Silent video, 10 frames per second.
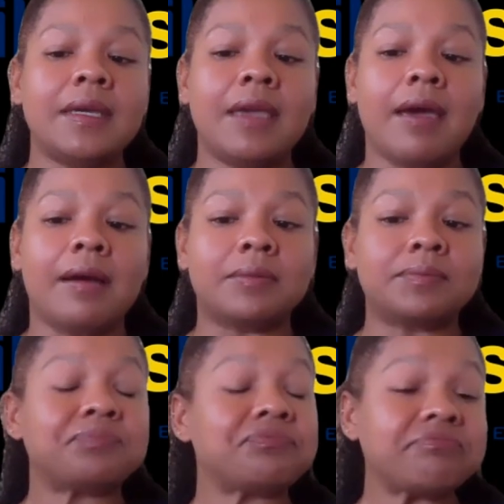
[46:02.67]
yeah,
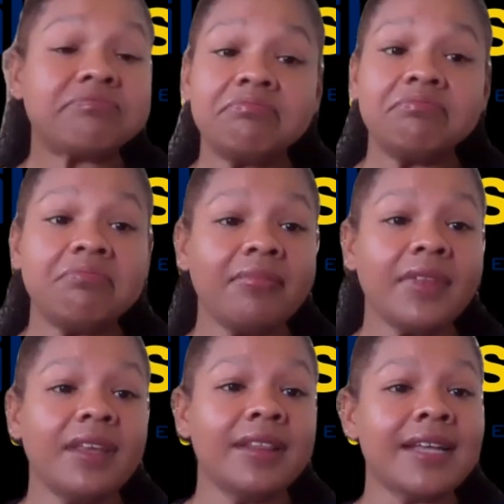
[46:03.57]

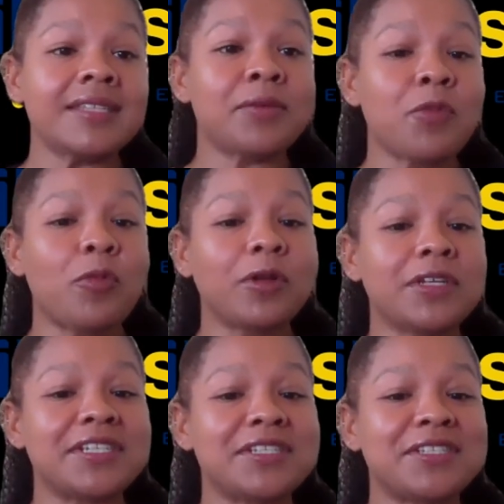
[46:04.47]
that's the Mobile
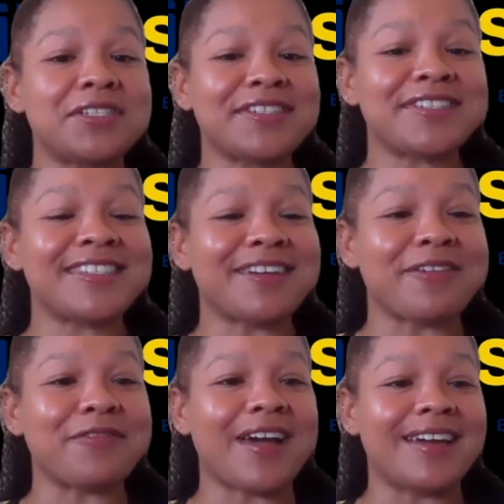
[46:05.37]
Assist
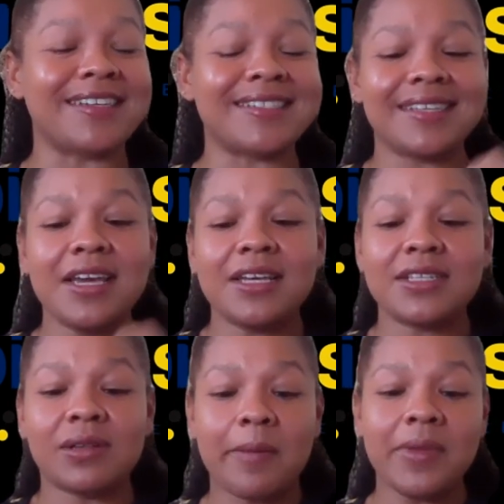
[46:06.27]
stuff, guys.
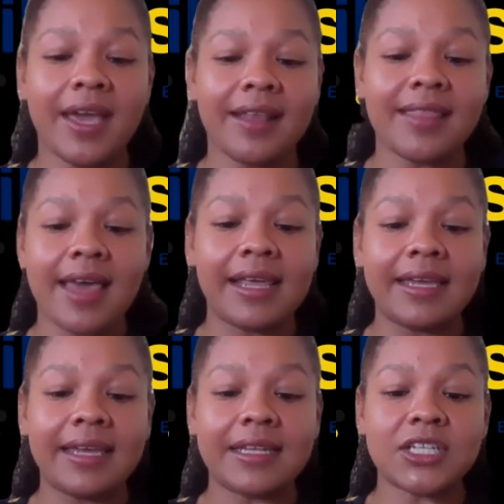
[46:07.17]
So let me get that
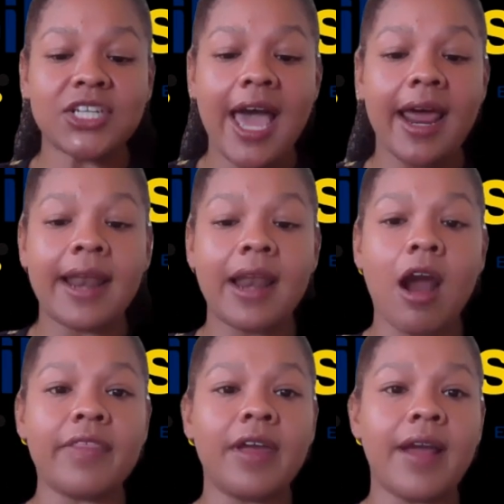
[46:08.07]
link in the chat. And
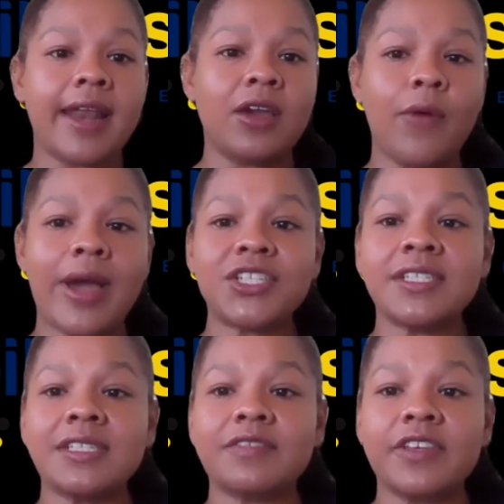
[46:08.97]
are there any
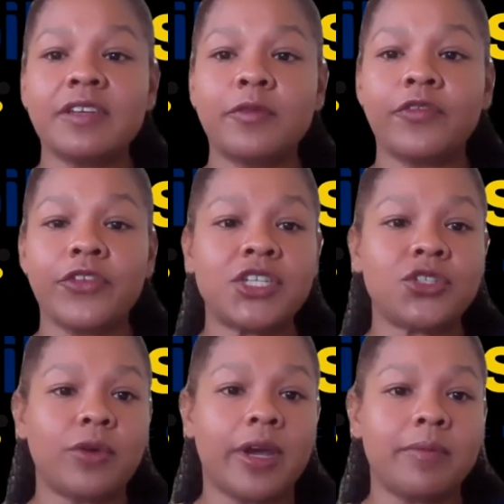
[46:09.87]
questions? Feel free
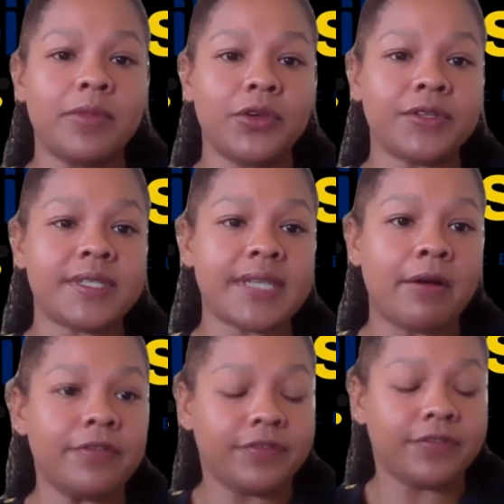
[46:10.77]
to unmute yourself